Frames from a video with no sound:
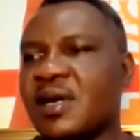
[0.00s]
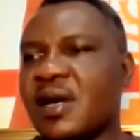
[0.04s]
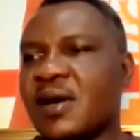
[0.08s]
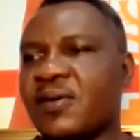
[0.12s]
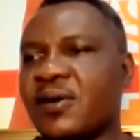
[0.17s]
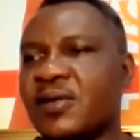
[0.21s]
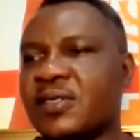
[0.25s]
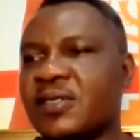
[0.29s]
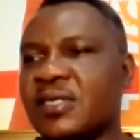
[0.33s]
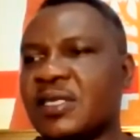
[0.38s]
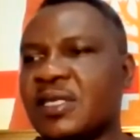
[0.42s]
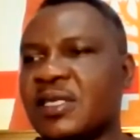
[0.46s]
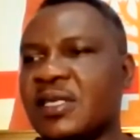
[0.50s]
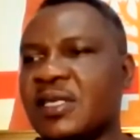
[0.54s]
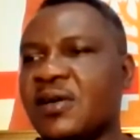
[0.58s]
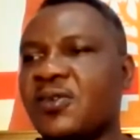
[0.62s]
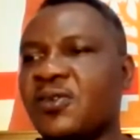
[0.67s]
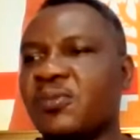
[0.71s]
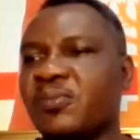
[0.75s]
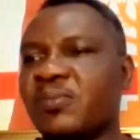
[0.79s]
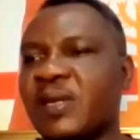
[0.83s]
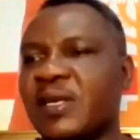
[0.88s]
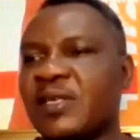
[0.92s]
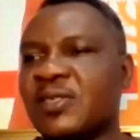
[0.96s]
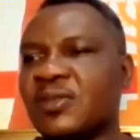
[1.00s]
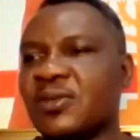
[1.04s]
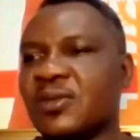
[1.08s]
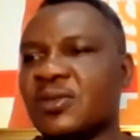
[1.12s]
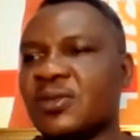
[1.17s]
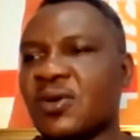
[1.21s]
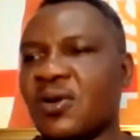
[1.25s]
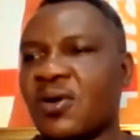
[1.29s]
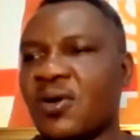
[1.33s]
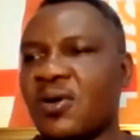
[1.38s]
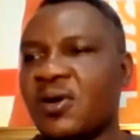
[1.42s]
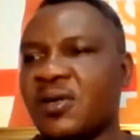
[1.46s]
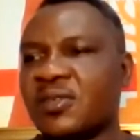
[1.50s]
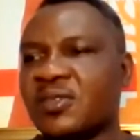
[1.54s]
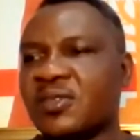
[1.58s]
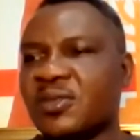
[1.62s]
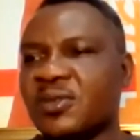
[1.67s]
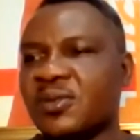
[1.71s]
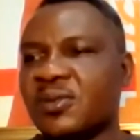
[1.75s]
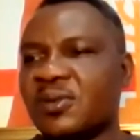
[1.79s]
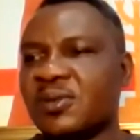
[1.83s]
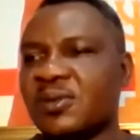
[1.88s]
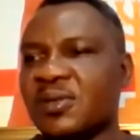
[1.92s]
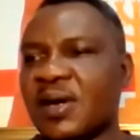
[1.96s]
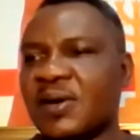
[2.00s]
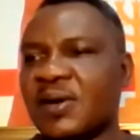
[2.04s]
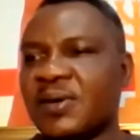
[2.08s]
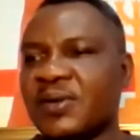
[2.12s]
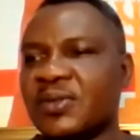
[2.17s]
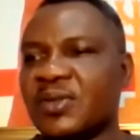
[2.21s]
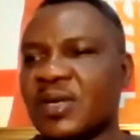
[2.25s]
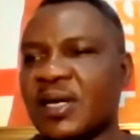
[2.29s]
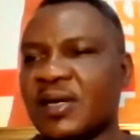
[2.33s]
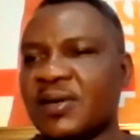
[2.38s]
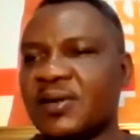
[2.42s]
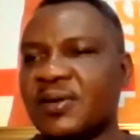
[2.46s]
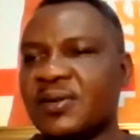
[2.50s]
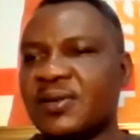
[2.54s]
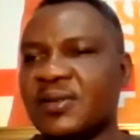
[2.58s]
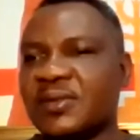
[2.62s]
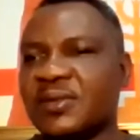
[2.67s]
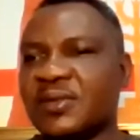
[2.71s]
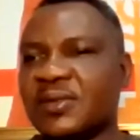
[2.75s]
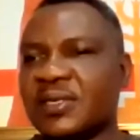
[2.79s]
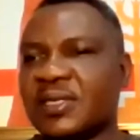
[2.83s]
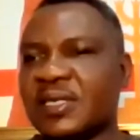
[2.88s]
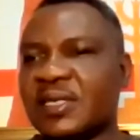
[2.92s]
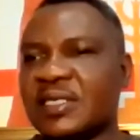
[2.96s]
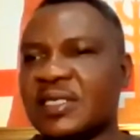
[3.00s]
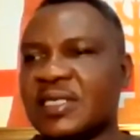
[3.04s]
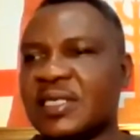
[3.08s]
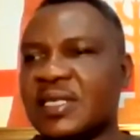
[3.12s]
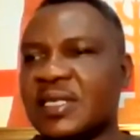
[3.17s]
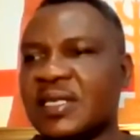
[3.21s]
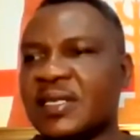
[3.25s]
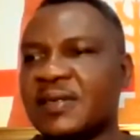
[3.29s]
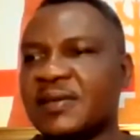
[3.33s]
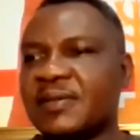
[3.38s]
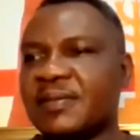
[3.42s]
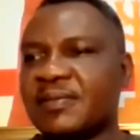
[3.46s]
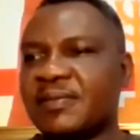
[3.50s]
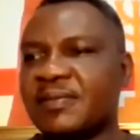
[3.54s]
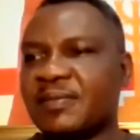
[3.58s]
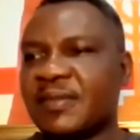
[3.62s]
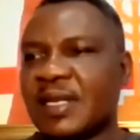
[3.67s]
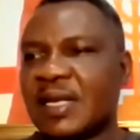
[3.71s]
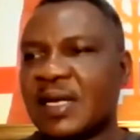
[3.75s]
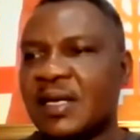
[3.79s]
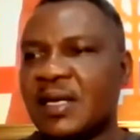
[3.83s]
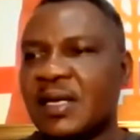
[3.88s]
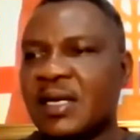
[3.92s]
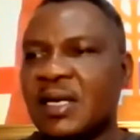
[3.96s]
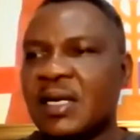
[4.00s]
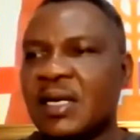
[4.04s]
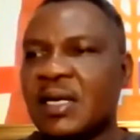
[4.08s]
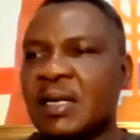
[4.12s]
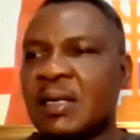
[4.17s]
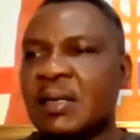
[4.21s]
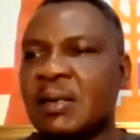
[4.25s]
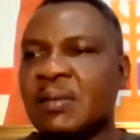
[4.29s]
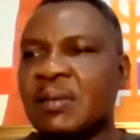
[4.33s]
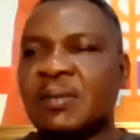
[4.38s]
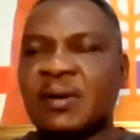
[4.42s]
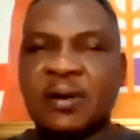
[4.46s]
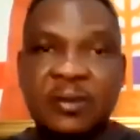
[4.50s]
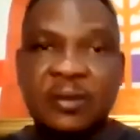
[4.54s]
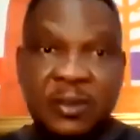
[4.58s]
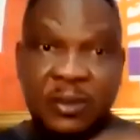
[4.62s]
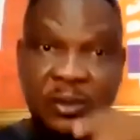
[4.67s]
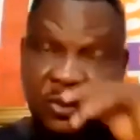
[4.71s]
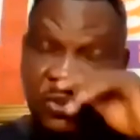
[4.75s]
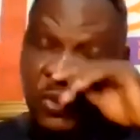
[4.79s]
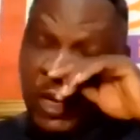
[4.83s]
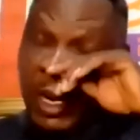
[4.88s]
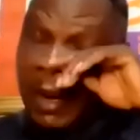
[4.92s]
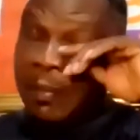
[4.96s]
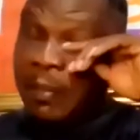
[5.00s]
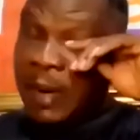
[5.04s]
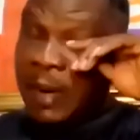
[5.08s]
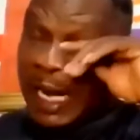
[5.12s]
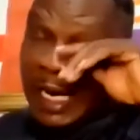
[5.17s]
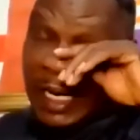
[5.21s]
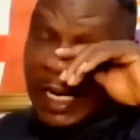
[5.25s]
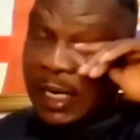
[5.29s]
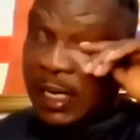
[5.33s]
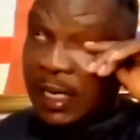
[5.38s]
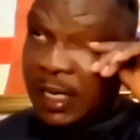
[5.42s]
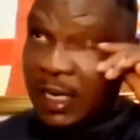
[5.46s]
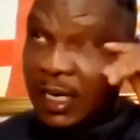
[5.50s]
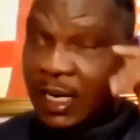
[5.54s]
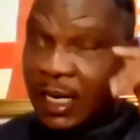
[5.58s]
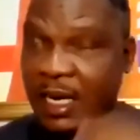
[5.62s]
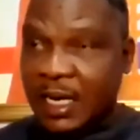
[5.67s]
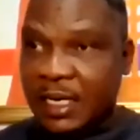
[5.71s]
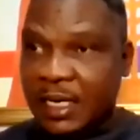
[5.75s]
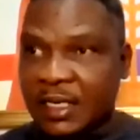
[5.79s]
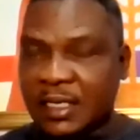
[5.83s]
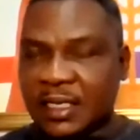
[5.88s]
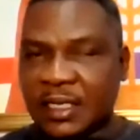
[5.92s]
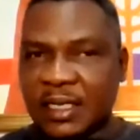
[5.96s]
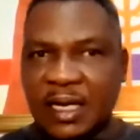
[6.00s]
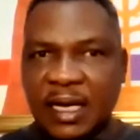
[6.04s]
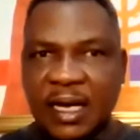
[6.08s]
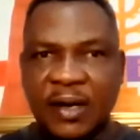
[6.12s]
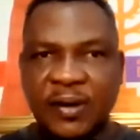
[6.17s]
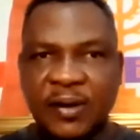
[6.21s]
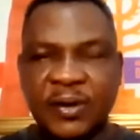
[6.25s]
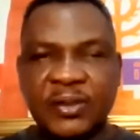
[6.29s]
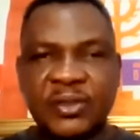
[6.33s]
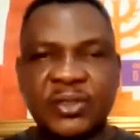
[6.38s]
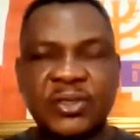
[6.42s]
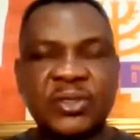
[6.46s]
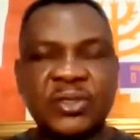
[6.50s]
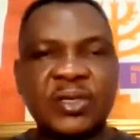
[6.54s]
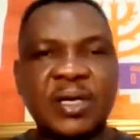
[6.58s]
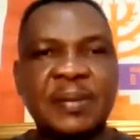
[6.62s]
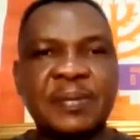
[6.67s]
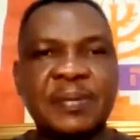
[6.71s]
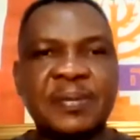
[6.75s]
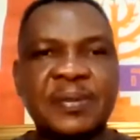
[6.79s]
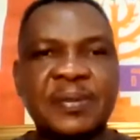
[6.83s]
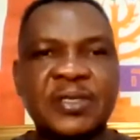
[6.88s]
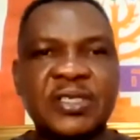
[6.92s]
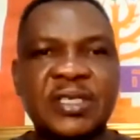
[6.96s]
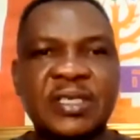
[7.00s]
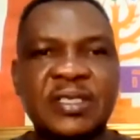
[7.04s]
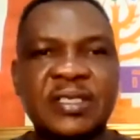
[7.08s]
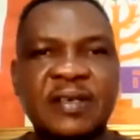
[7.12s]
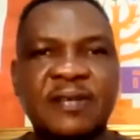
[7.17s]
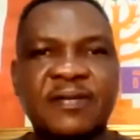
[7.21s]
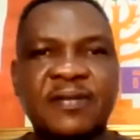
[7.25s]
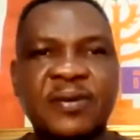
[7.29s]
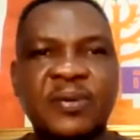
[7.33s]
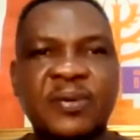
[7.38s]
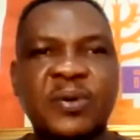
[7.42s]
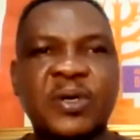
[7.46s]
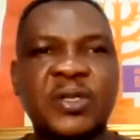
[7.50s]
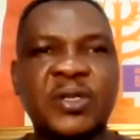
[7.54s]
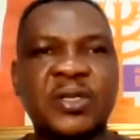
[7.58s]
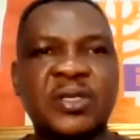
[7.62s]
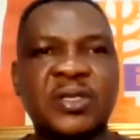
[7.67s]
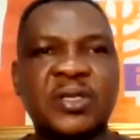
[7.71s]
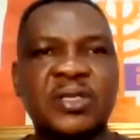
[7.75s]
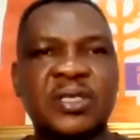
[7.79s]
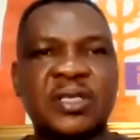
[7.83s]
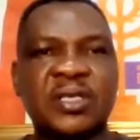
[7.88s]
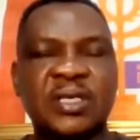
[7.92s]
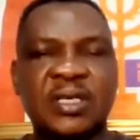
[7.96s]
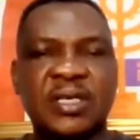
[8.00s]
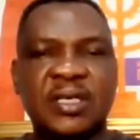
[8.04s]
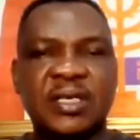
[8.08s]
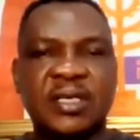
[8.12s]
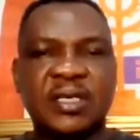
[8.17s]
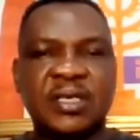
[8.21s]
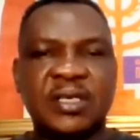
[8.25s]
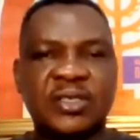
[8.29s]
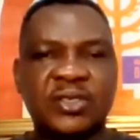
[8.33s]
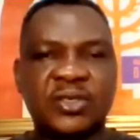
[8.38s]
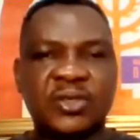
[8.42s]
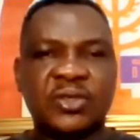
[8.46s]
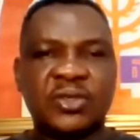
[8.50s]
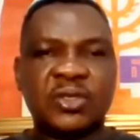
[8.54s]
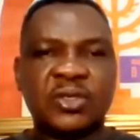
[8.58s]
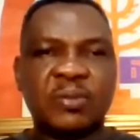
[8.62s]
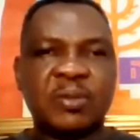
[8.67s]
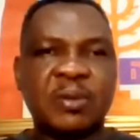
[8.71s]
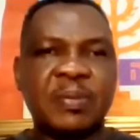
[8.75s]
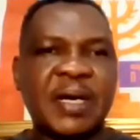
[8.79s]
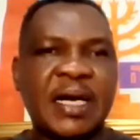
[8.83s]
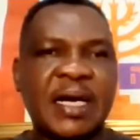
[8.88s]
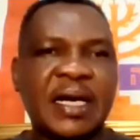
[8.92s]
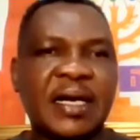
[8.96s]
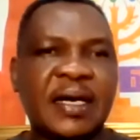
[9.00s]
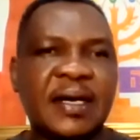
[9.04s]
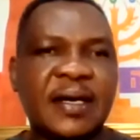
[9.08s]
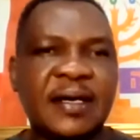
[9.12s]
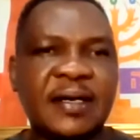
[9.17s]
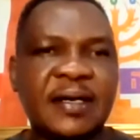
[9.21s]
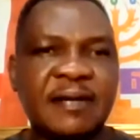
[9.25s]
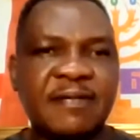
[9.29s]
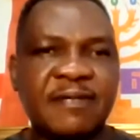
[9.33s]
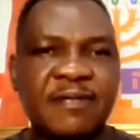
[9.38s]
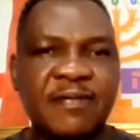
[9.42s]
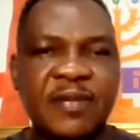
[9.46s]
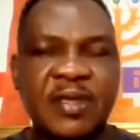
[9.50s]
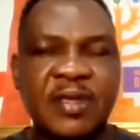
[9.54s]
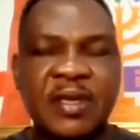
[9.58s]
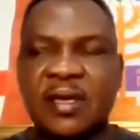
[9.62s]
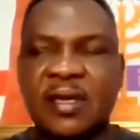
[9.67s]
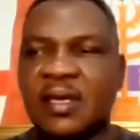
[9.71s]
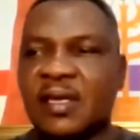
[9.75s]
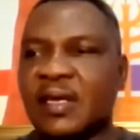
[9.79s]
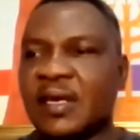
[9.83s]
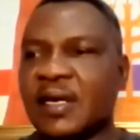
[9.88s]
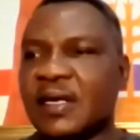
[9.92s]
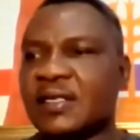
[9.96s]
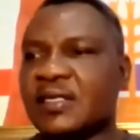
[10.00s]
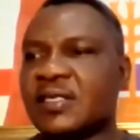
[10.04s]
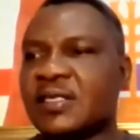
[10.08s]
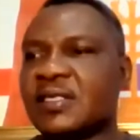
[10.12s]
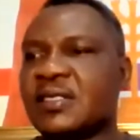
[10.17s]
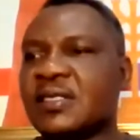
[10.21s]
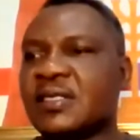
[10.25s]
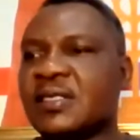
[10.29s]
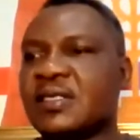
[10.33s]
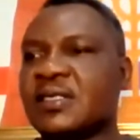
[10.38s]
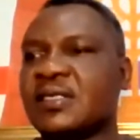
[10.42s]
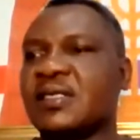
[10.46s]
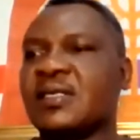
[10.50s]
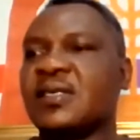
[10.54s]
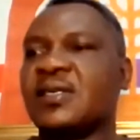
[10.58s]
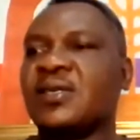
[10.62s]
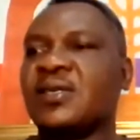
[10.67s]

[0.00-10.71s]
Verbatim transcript: I wasn't in a good place to talk, so that was why I couldn't talk yesterday. Well, we are back, and I want to appreciate everyone. It's good to be back. Yes,